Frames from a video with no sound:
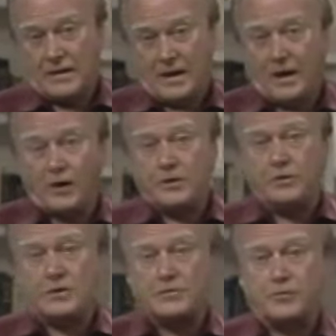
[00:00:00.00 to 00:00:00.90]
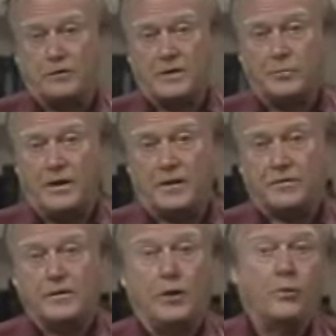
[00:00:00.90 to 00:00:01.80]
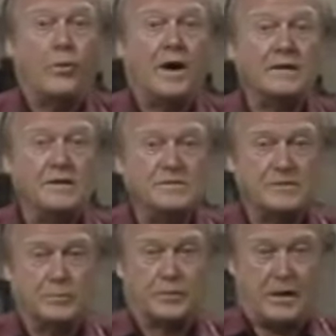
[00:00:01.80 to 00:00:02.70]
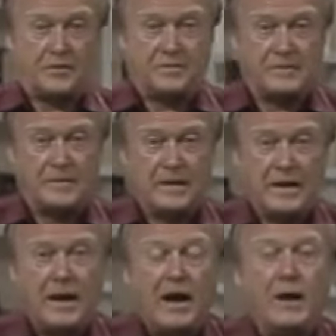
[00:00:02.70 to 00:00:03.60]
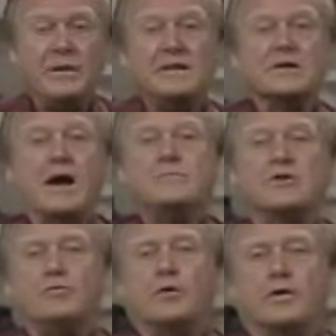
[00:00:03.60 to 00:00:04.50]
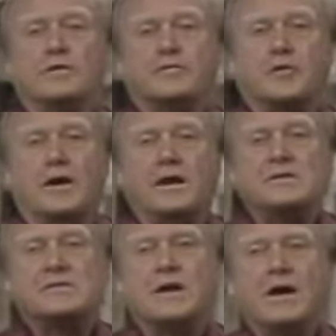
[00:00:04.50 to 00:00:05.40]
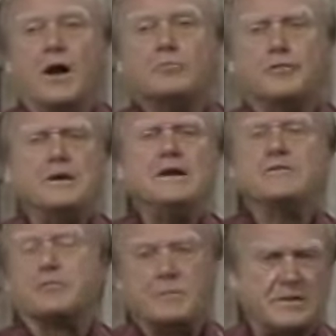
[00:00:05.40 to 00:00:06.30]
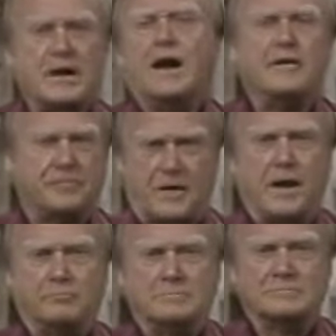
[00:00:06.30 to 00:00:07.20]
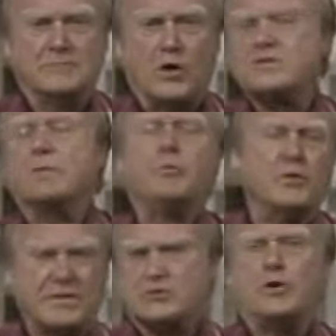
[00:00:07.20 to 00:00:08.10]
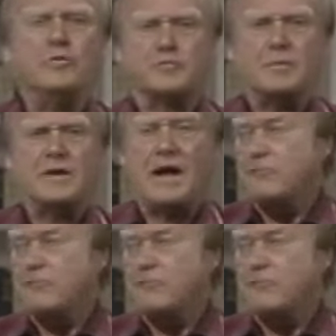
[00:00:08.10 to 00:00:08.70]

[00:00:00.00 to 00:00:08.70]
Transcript: How do you control the breath? What is the breath? How many times have you heard the phrase, breathe from the diaphragm? Or support the tone from the diaphragm?